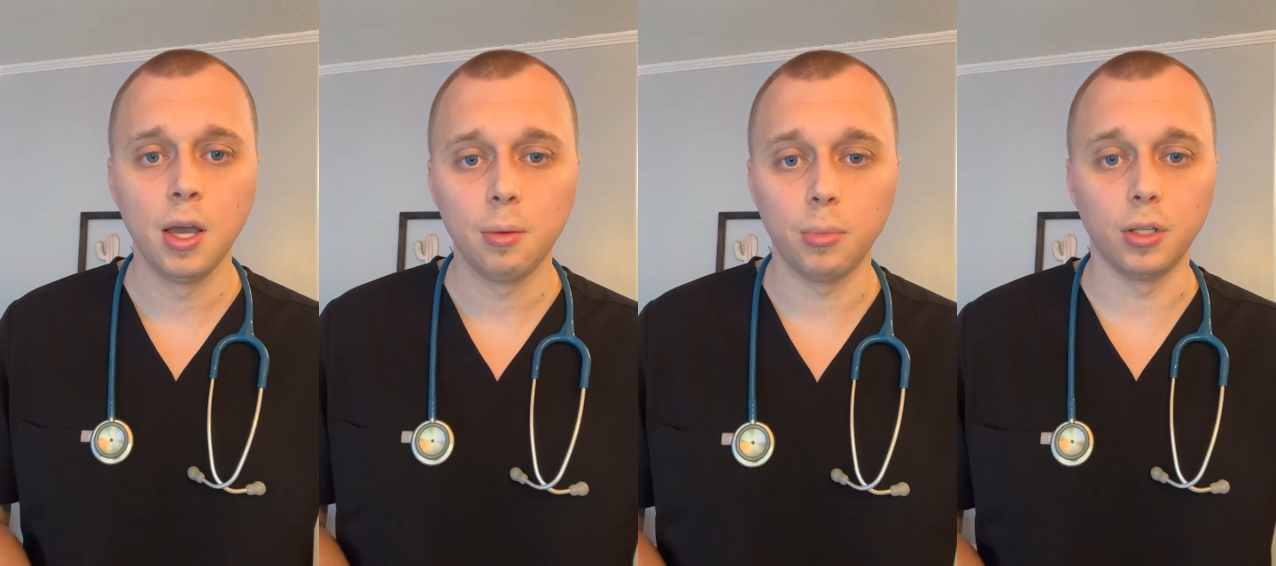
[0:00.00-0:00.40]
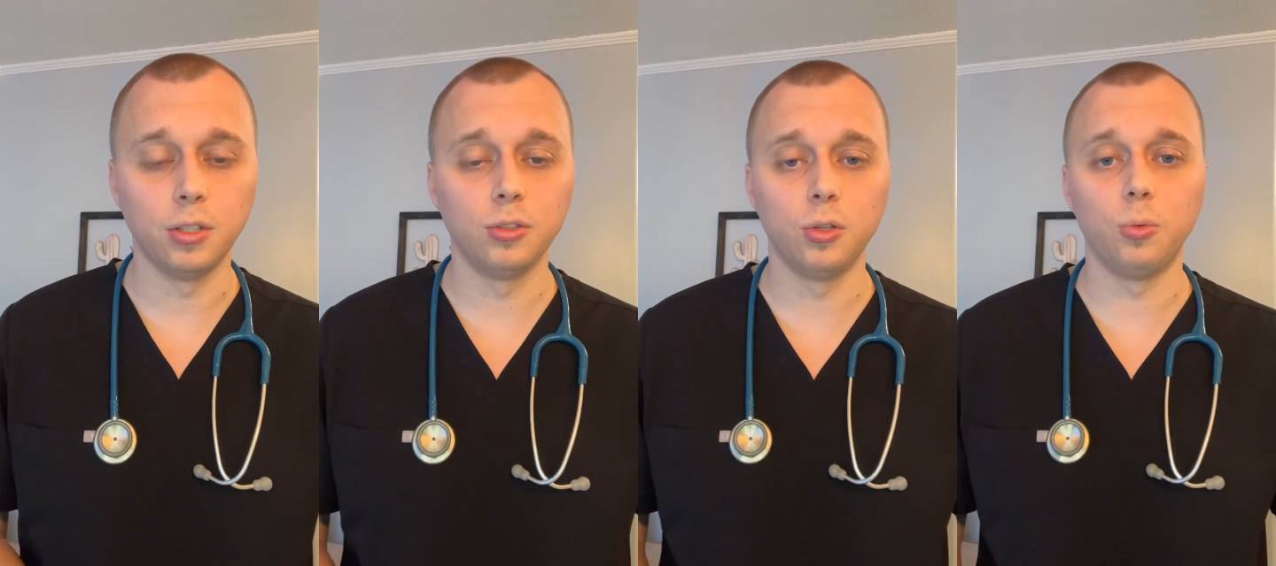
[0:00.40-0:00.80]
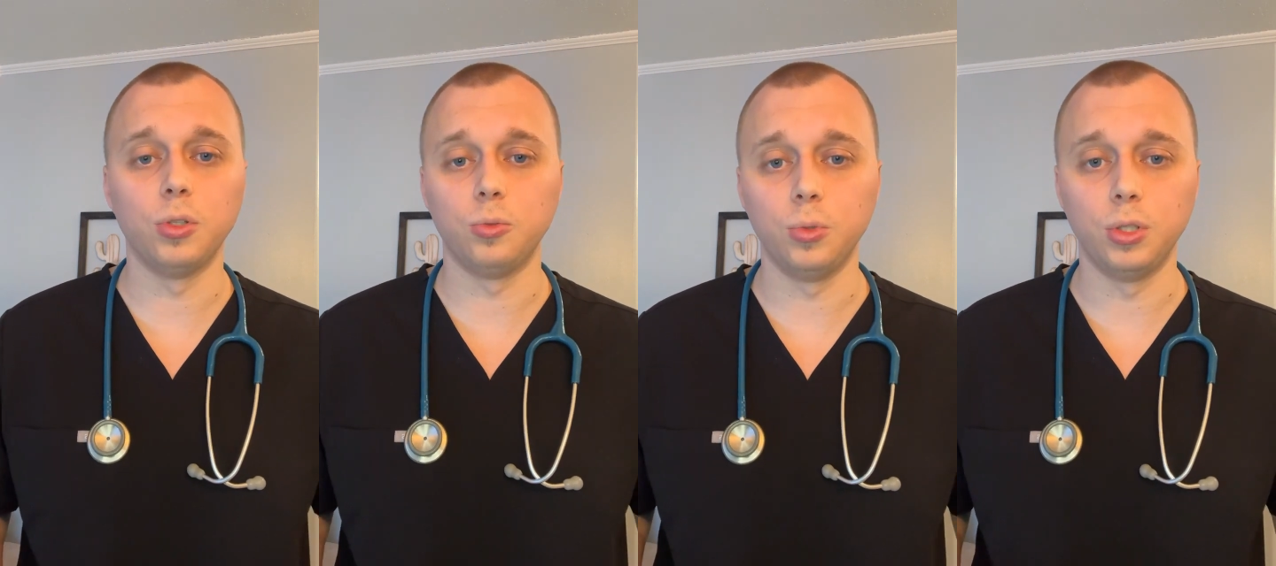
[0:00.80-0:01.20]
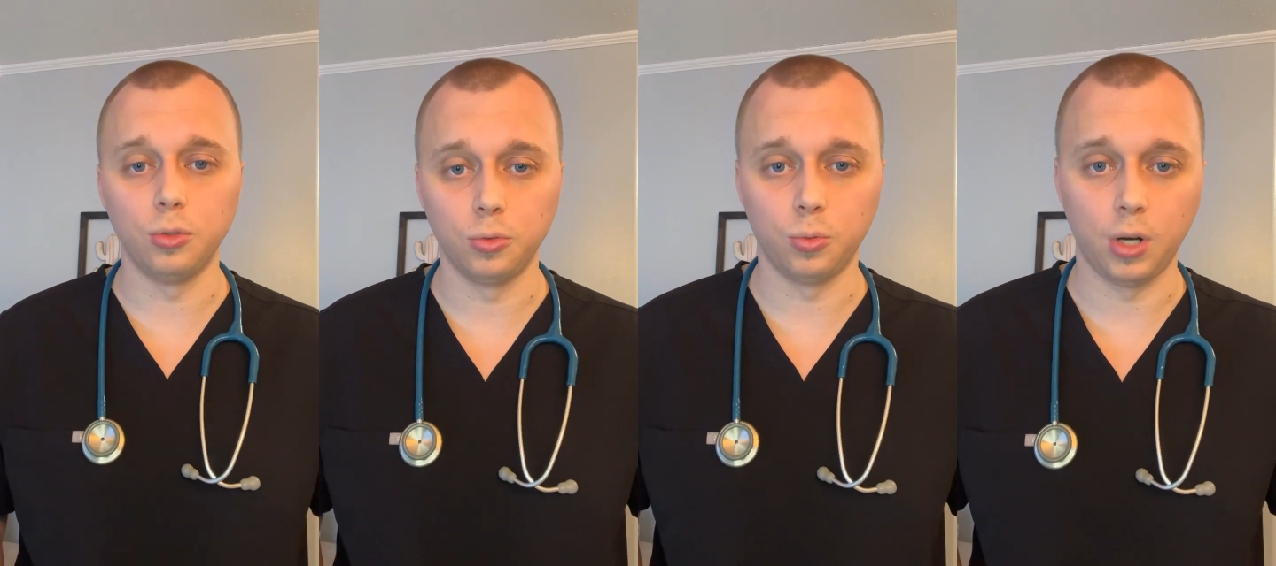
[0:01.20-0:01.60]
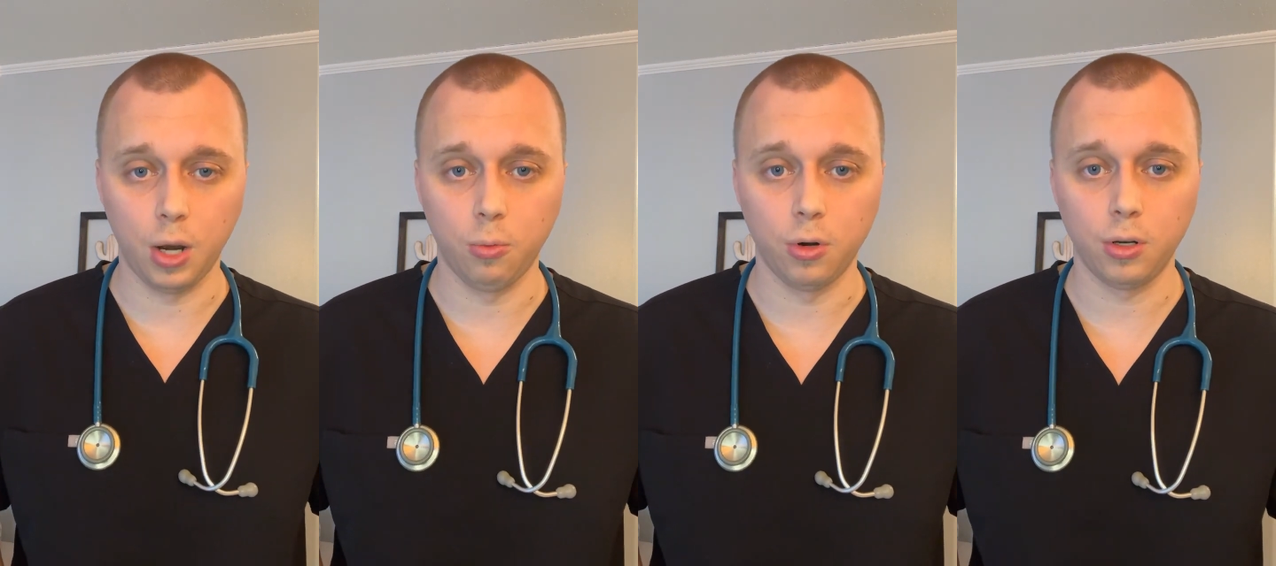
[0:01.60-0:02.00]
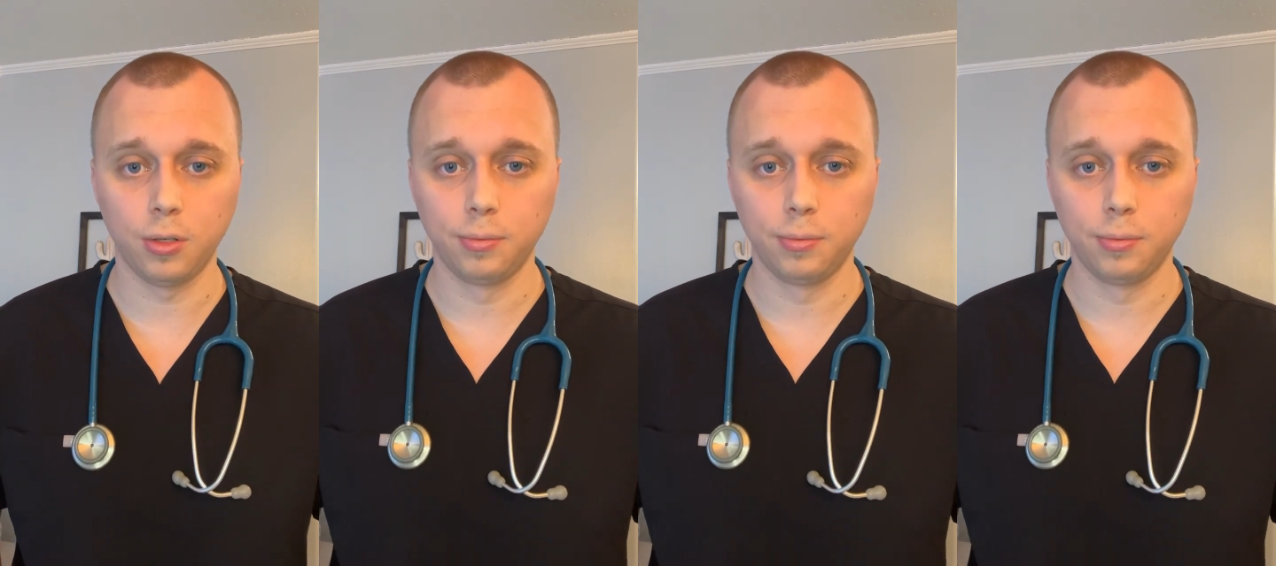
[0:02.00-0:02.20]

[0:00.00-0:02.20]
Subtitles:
but these are the ones we use where I work.